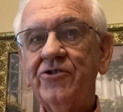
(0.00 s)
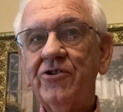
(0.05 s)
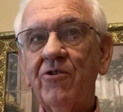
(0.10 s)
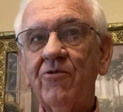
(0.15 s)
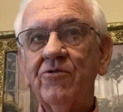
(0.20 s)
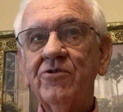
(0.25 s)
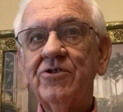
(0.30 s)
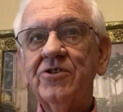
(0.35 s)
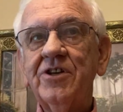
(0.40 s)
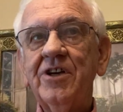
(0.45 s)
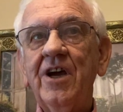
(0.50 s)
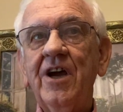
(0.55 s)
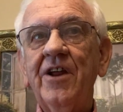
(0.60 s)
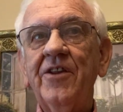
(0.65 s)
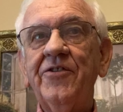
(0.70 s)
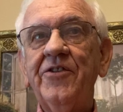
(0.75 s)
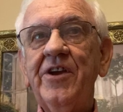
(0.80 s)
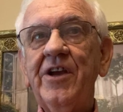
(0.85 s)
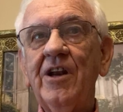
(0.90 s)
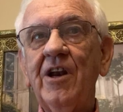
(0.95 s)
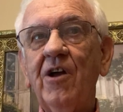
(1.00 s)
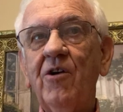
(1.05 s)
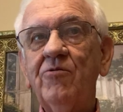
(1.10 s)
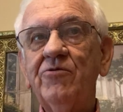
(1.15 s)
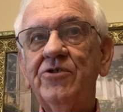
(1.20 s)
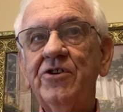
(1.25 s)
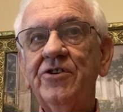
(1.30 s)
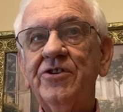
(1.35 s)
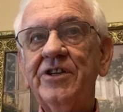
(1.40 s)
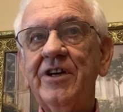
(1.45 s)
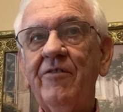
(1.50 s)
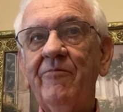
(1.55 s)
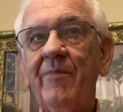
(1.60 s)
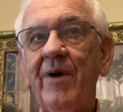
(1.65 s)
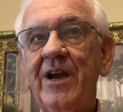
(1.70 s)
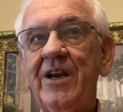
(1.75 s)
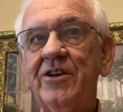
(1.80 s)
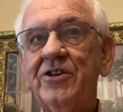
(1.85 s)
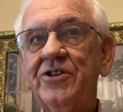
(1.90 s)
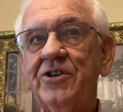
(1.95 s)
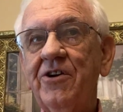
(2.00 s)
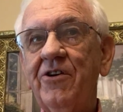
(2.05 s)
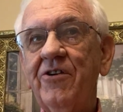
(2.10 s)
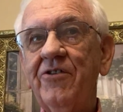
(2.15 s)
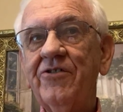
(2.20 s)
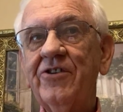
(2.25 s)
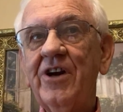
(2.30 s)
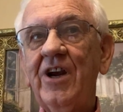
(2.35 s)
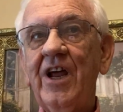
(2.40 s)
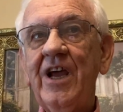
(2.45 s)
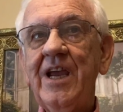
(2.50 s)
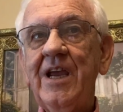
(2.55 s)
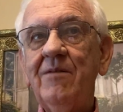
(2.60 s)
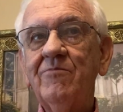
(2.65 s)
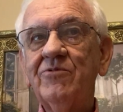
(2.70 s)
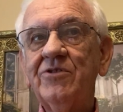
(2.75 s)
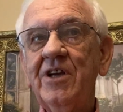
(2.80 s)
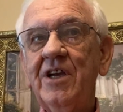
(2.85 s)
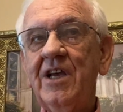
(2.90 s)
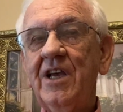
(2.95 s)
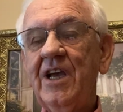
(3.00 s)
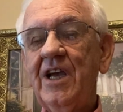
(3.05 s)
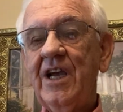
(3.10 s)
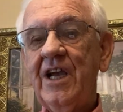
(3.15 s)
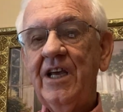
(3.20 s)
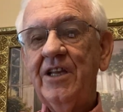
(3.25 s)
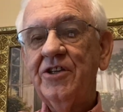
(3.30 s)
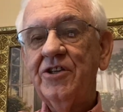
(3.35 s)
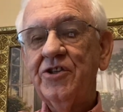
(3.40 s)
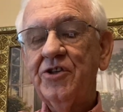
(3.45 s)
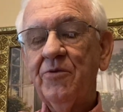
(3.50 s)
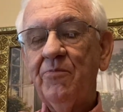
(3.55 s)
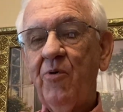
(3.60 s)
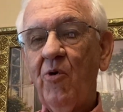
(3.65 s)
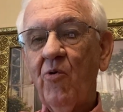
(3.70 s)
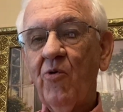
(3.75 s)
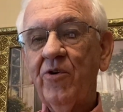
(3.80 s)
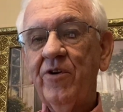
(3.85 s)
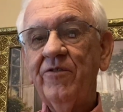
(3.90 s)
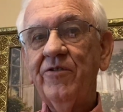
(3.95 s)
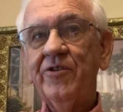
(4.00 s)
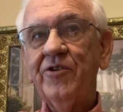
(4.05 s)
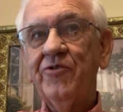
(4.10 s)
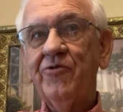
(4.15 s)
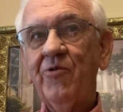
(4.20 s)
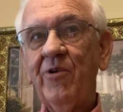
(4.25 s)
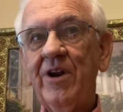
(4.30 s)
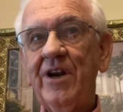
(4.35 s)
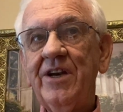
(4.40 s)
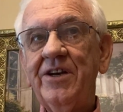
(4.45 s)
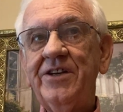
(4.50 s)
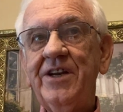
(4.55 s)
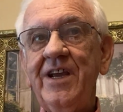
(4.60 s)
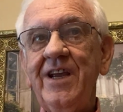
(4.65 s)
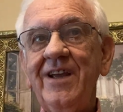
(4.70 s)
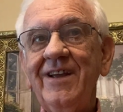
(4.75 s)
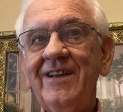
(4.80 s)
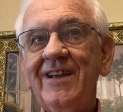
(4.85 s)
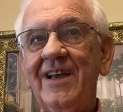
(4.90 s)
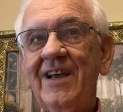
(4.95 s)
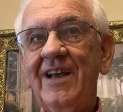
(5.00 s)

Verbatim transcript: church uh, theologians have made serious claims in the support of the Trinity.